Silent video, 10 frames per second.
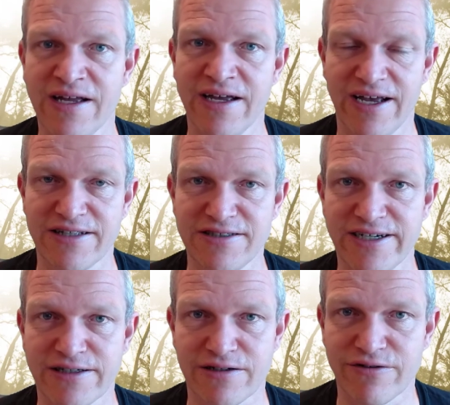and
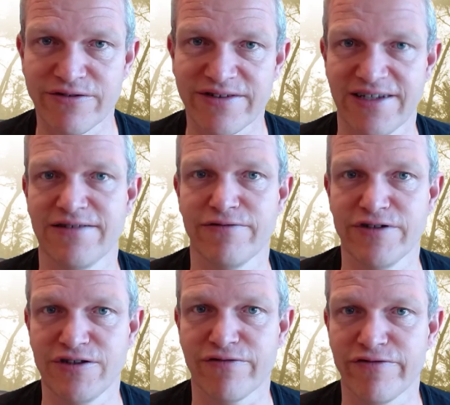share the content
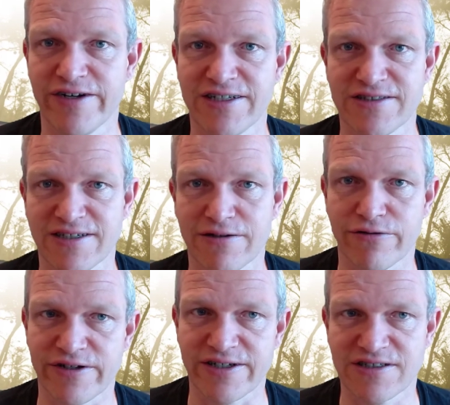with your friends and
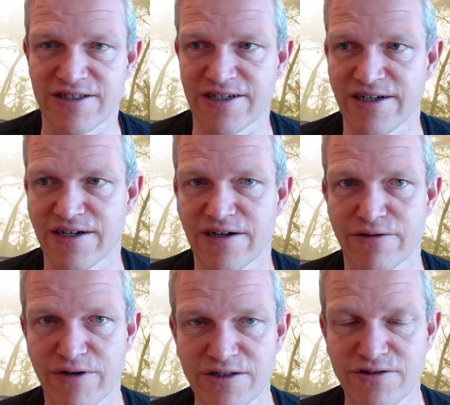colleagues
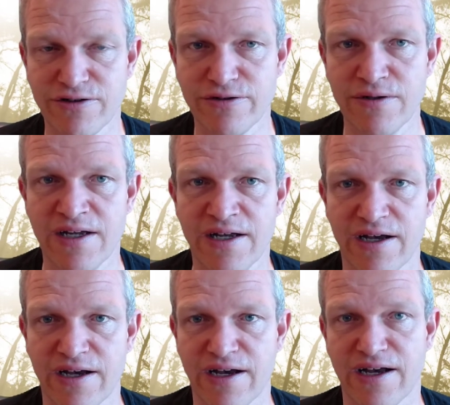around you,
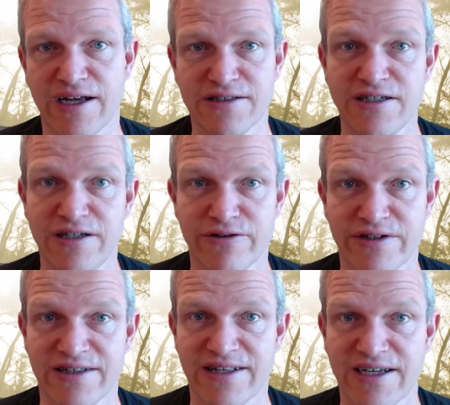and see you
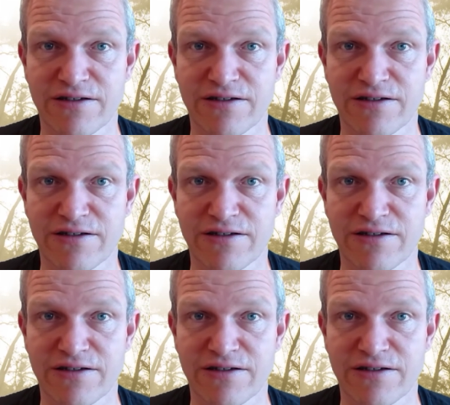in the next